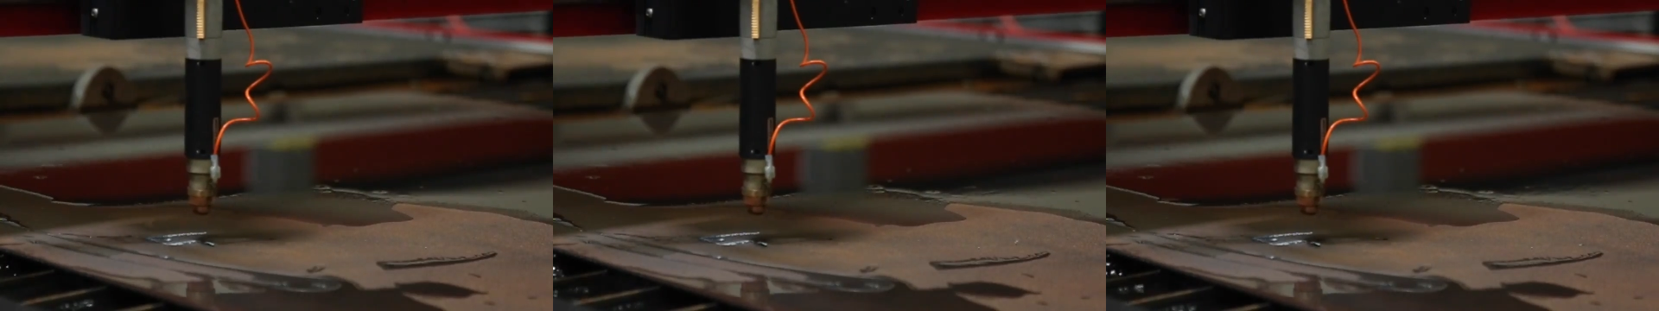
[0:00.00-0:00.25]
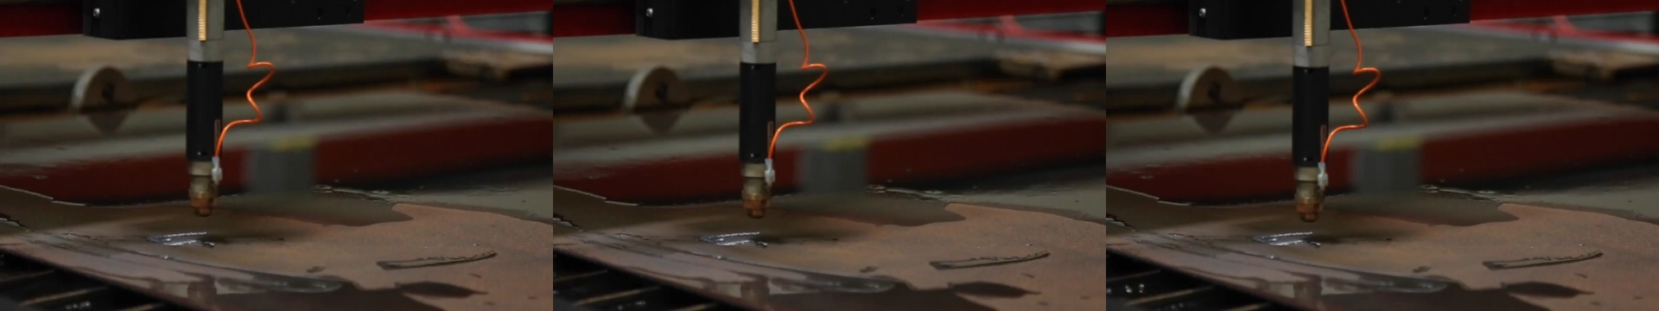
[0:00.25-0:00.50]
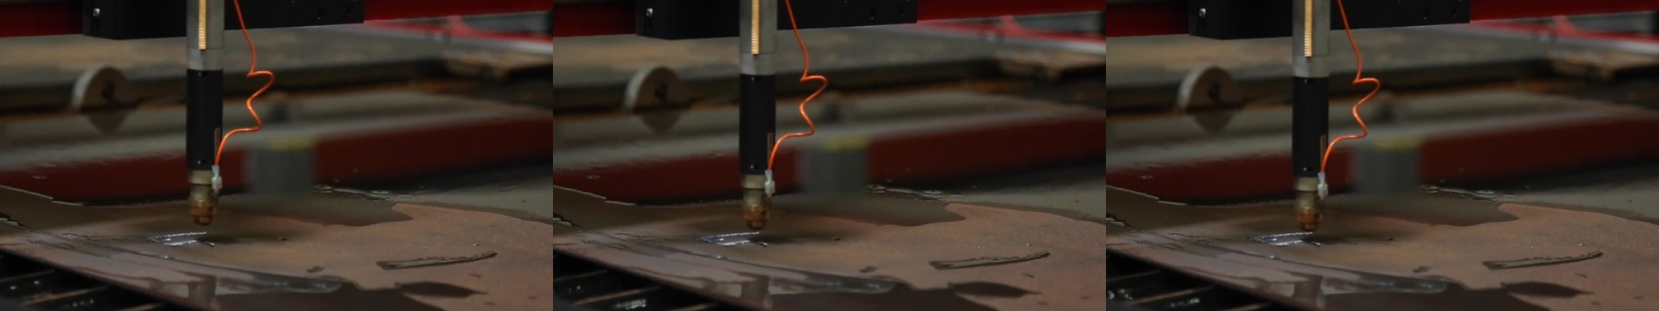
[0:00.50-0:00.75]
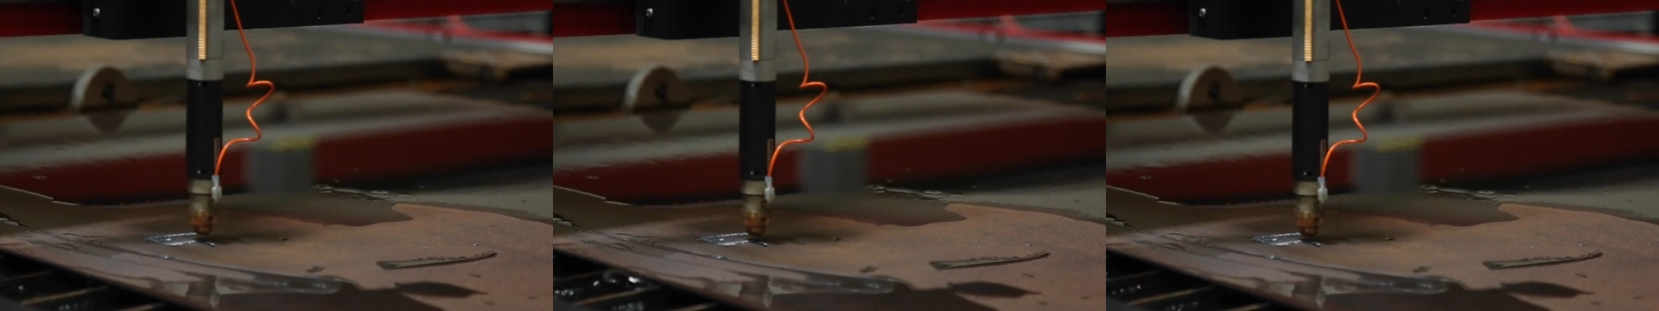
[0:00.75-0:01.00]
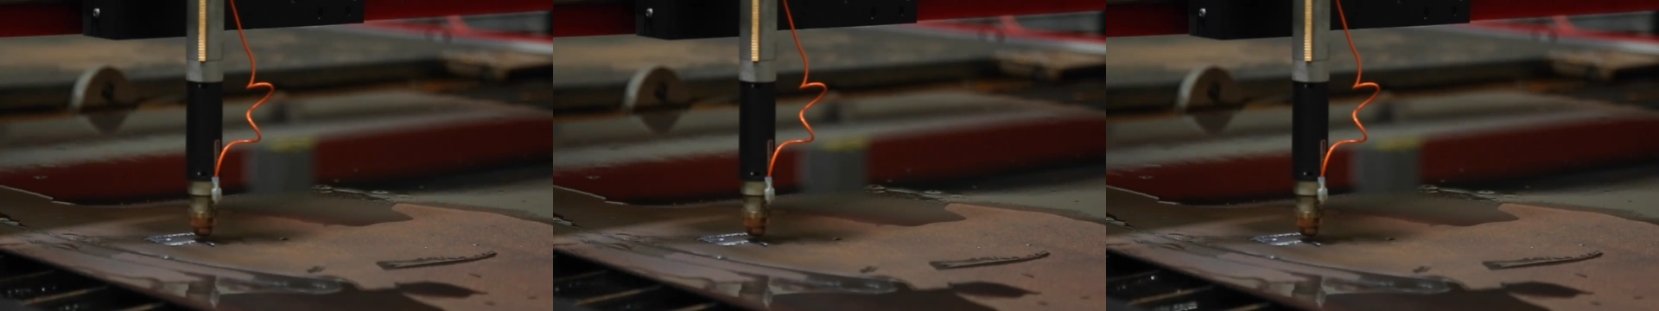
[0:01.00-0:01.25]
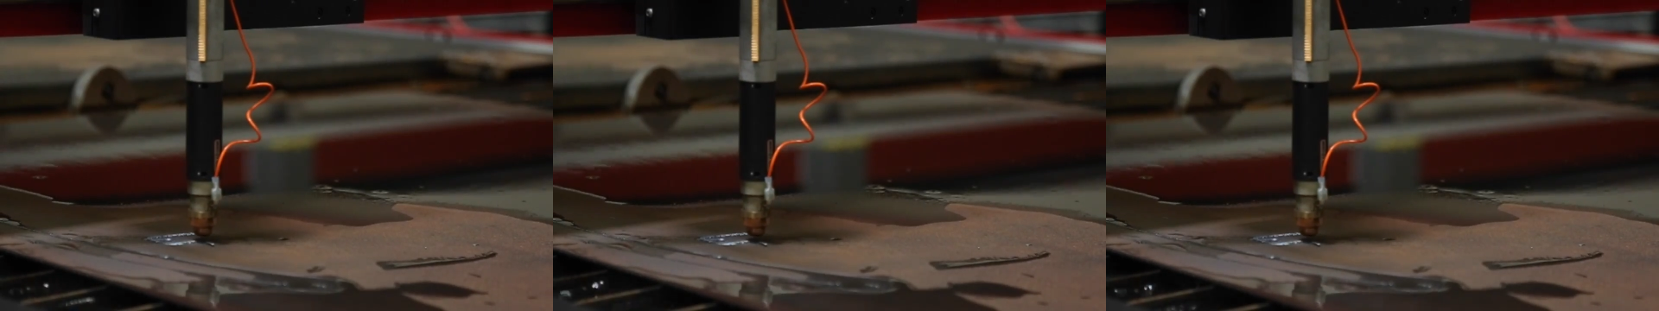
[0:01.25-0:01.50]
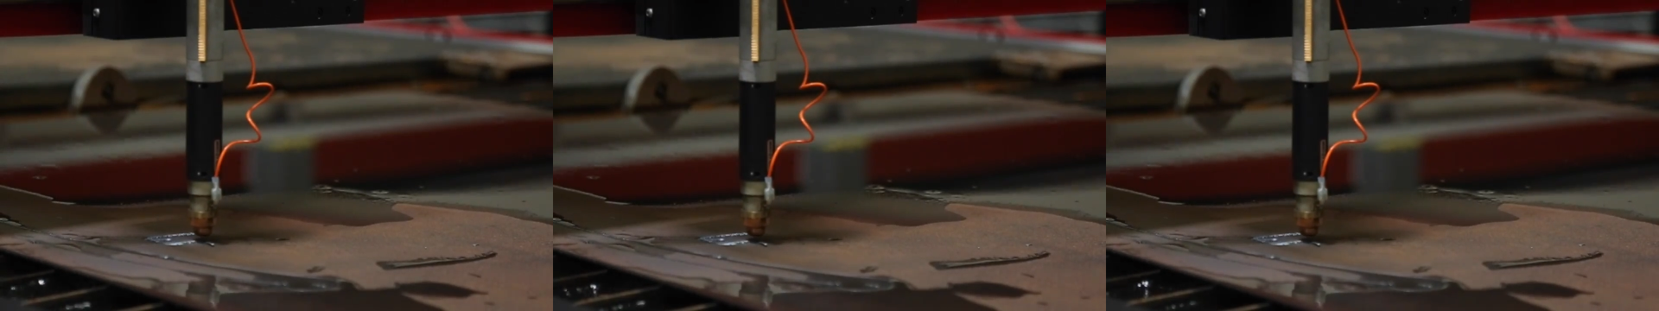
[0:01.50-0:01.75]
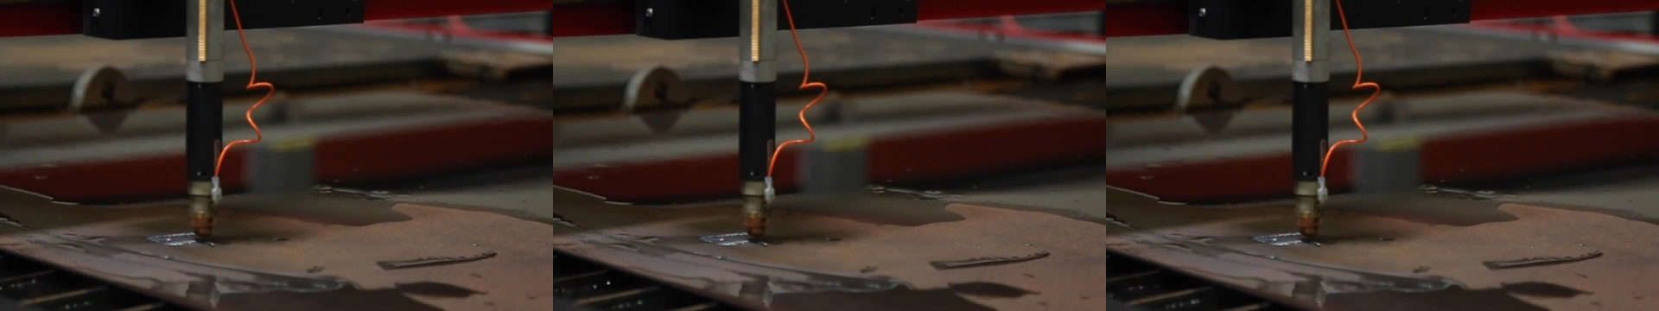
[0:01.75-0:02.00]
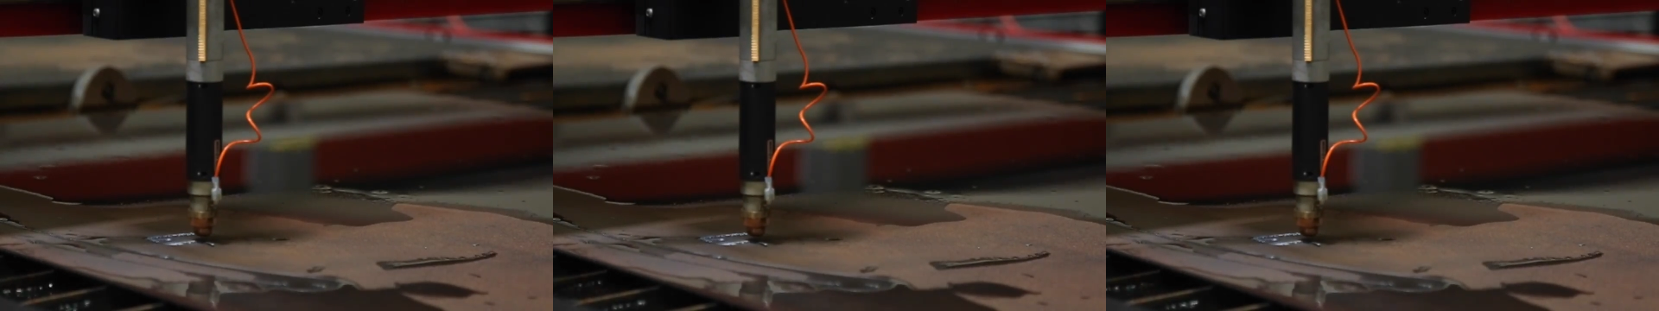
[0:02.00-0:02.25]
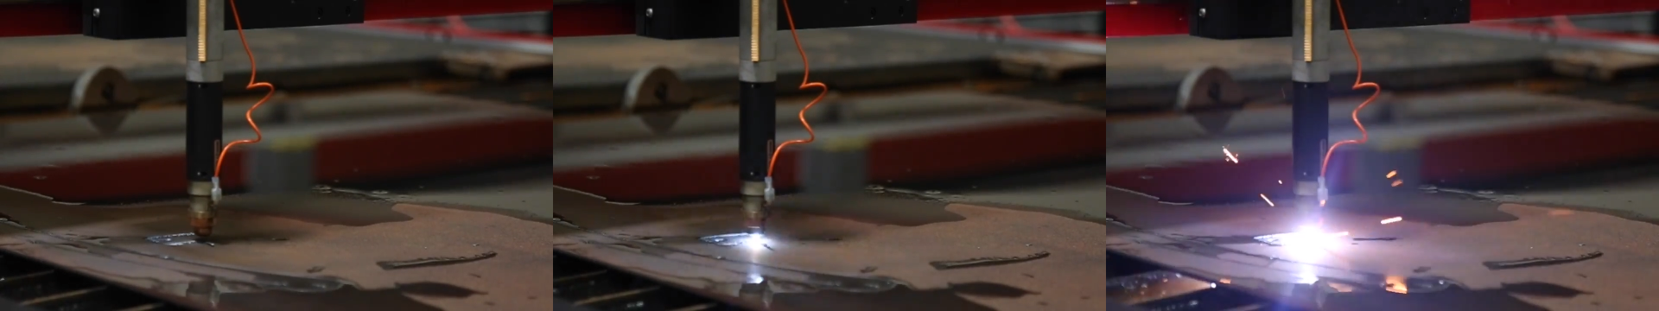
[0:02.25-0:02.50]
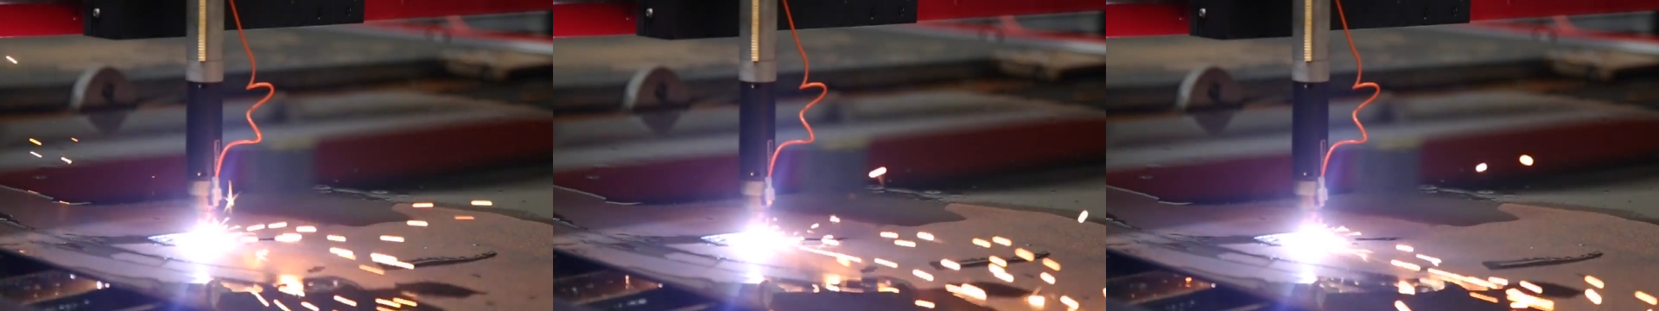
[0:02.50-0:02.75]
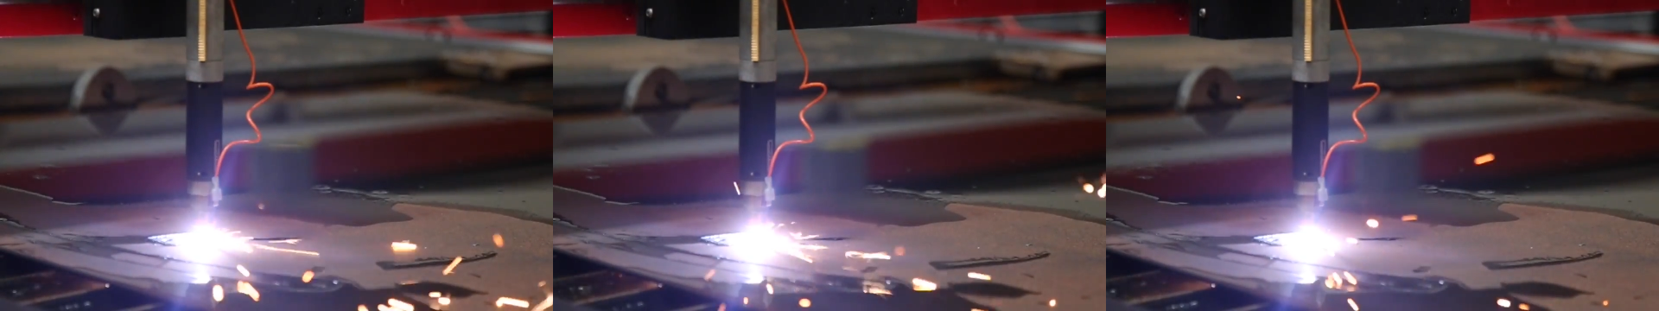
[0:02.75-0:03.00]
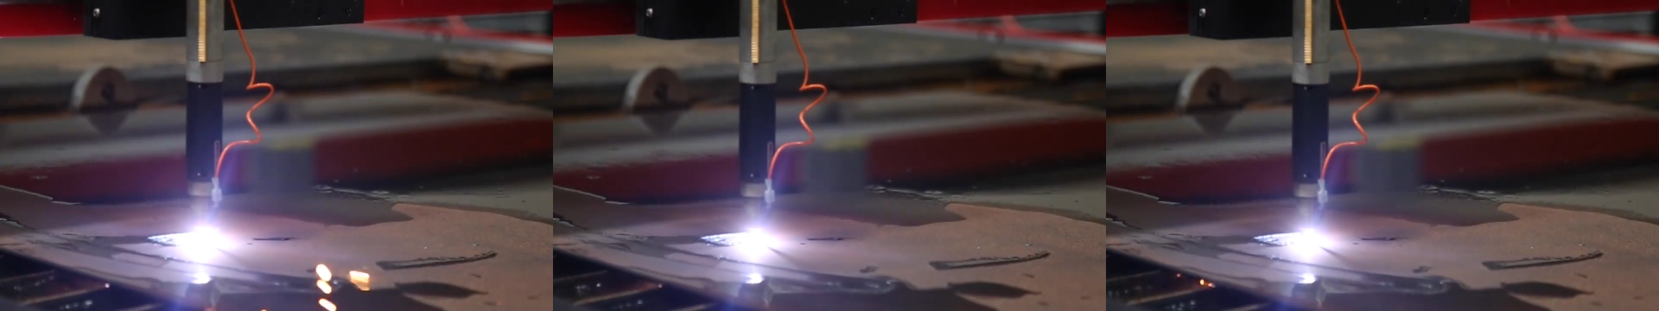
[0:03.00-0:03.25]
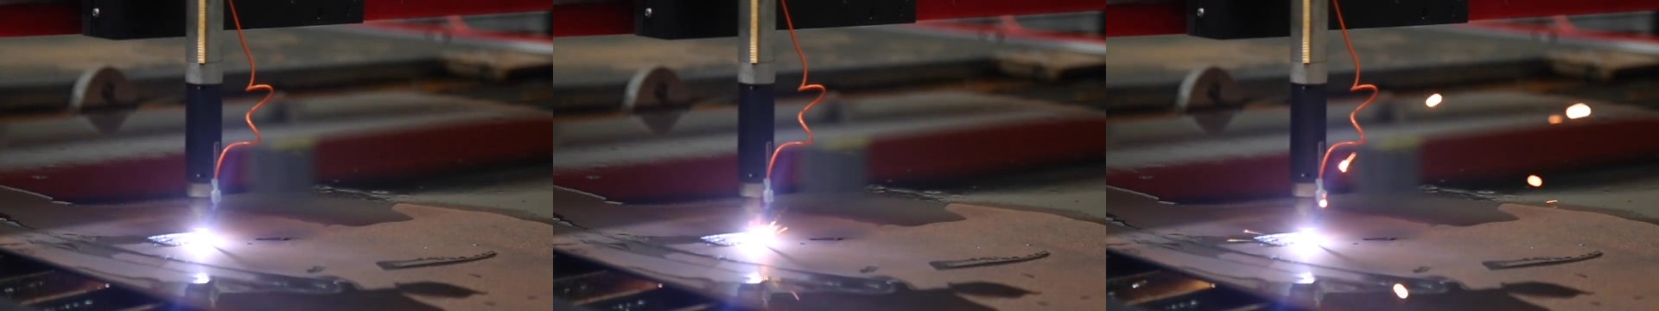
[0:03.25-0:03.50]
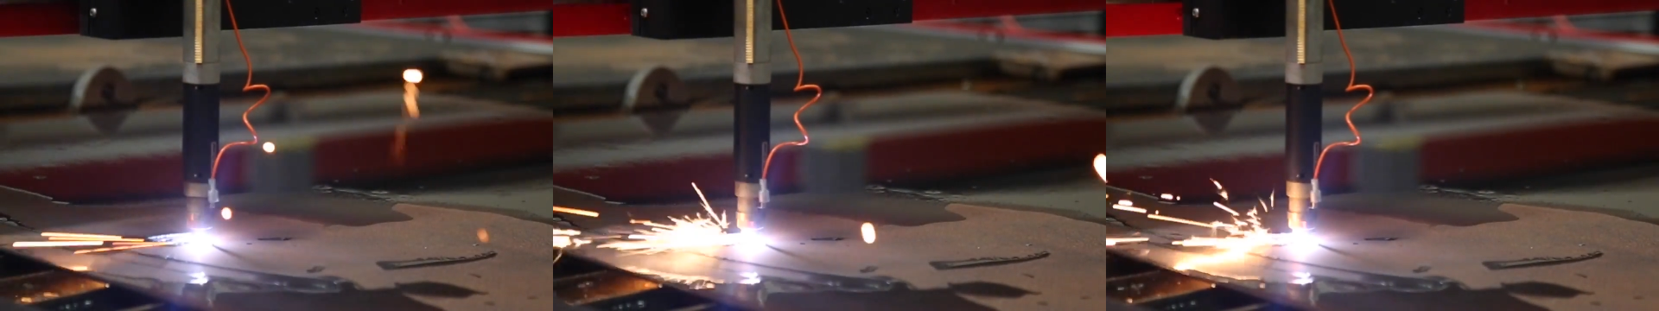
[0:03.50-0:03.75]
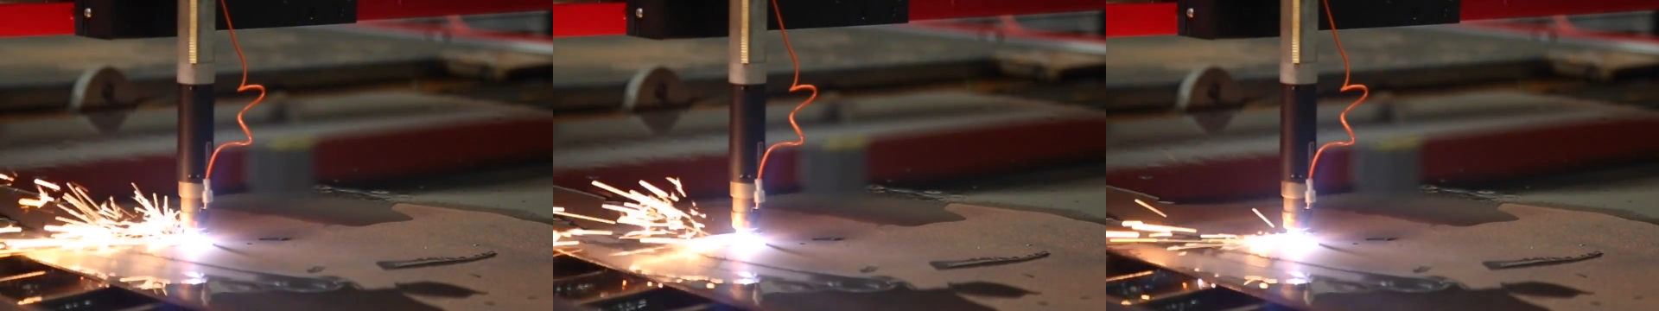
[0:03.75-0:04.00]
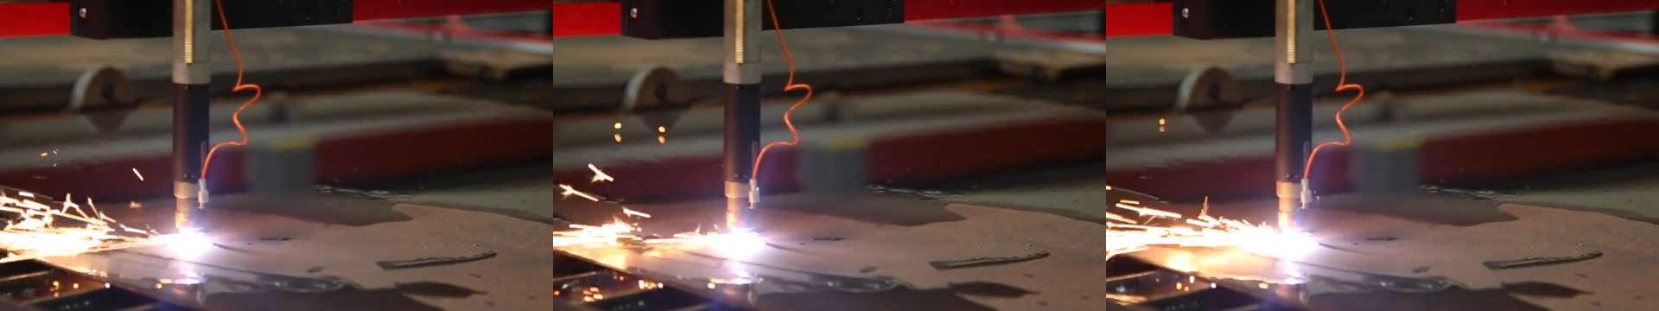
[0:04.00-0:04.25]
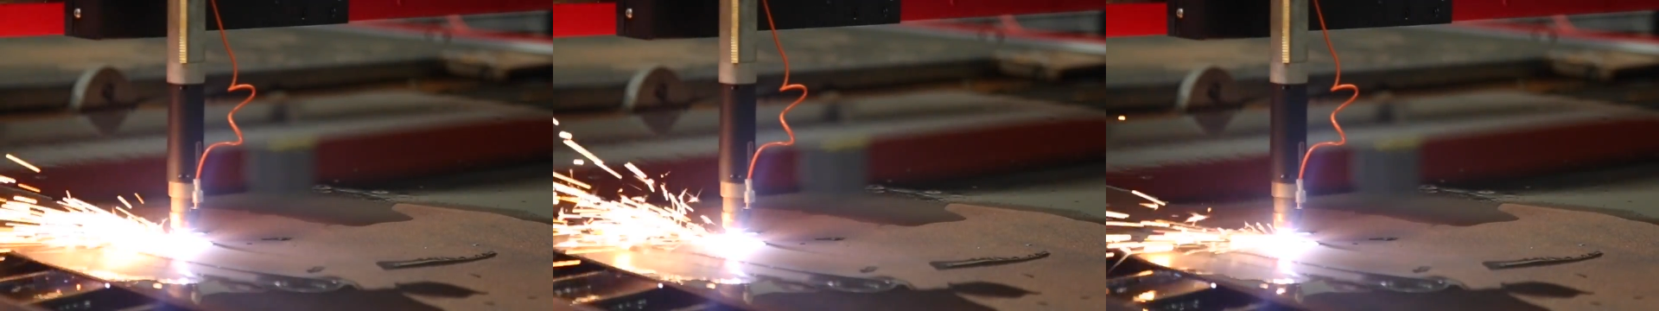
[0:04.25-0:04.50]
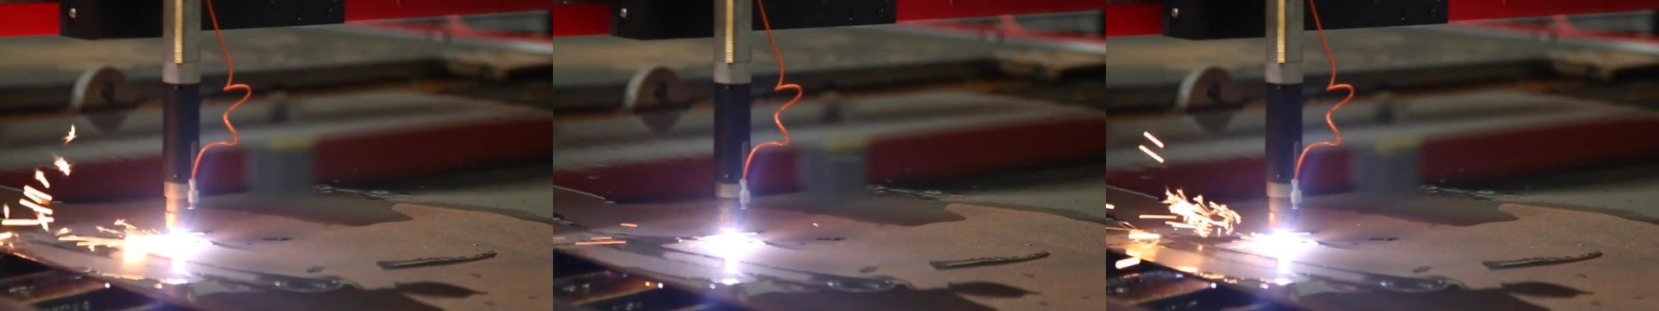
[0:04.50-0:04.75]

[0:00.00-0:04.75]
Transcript: [unreadable: no face in view]